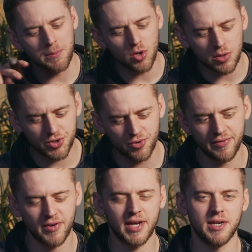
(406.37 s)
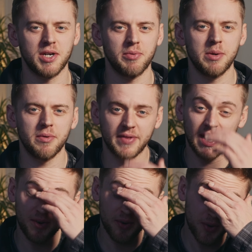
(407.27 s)
not sure if I can agree with
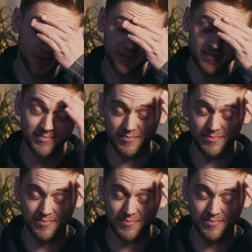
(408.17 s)
that or not,